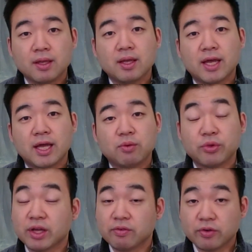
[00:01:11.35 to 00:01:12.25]
And
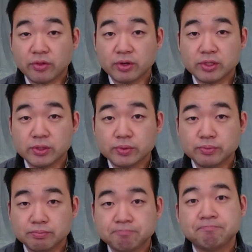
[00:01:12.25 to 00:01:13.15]
without further ado,
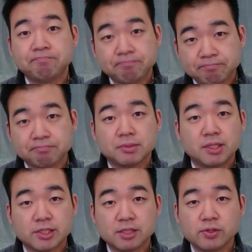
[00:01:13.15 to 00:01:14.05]
let's get to